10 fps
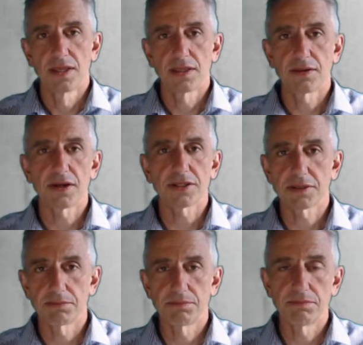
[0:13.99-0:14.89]
There are
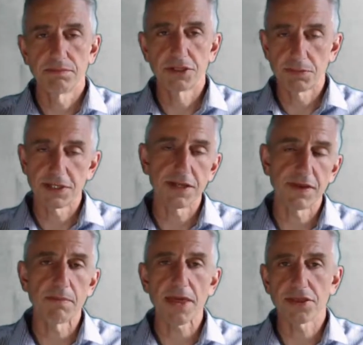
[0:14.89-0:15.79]
some
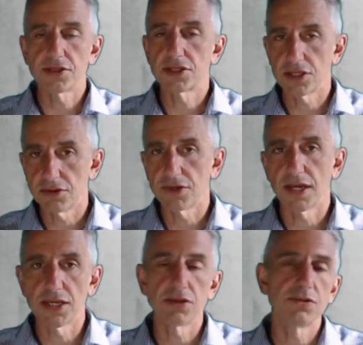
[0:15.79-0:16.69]
specific methods that you
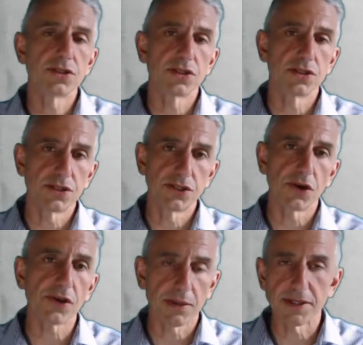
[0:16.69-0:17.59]
can use to
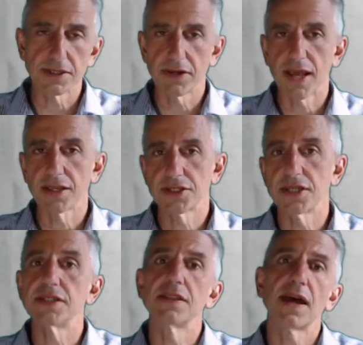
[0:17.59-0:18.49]
document your
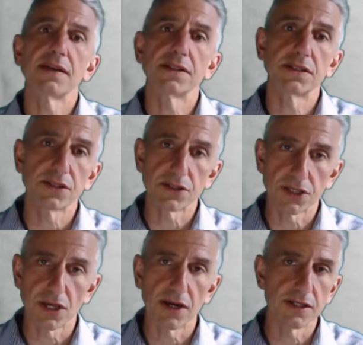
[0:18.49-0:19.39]
analyses, and that does
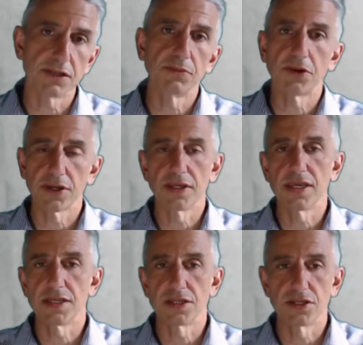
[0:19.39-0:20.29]
guide you on what you
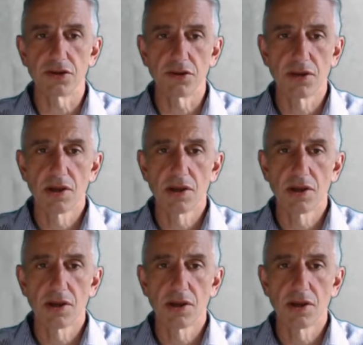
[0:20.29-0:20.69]
need to do.